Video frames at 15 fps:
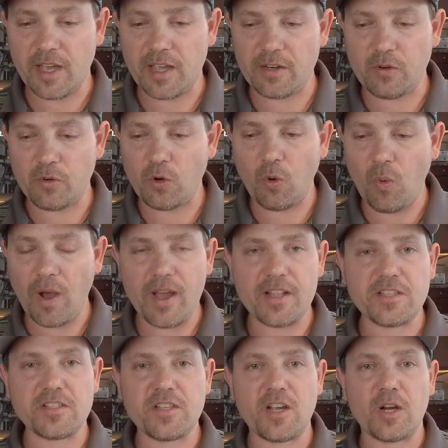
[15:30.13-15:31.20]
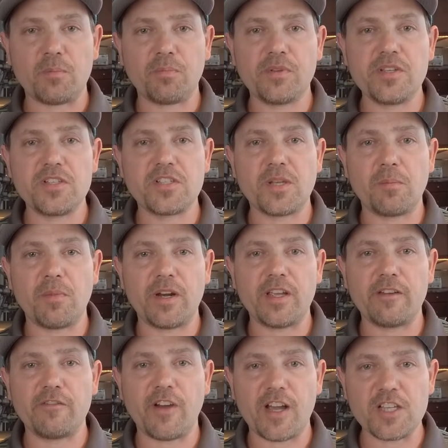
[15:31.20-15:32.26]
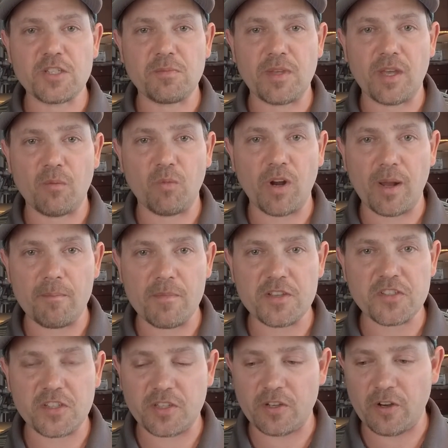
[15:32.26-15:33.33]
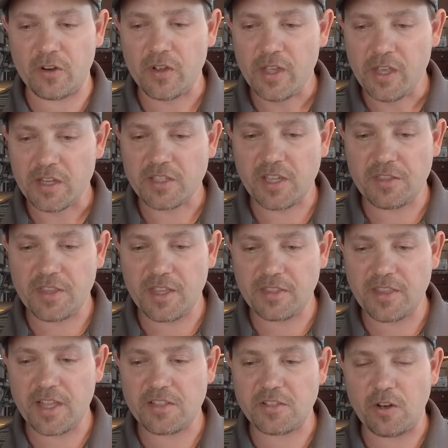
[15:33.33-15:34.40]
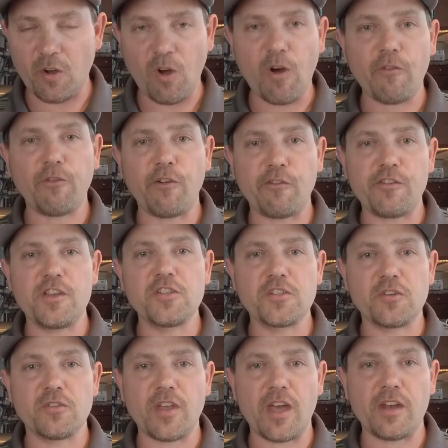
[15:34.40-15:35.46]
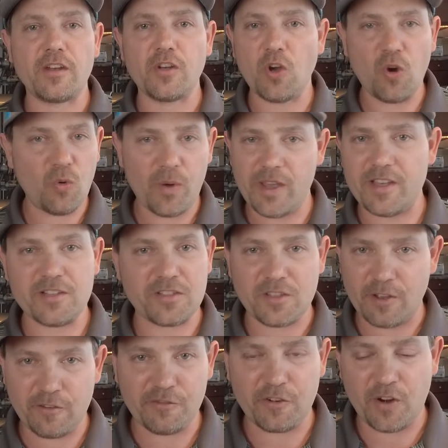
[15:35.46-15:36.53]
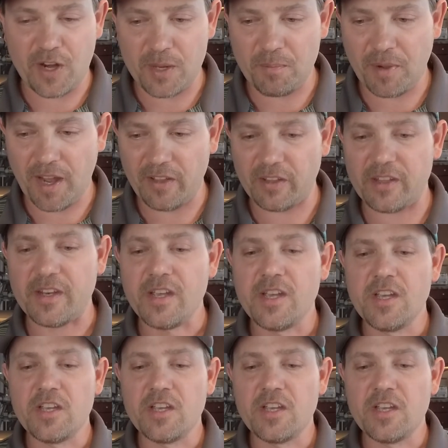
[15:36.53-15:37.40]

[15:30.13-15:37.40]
I don't know why it's there. Please somebody advise me on what I'm missing here, because I think that's an awful feature that no way is good for any pilot.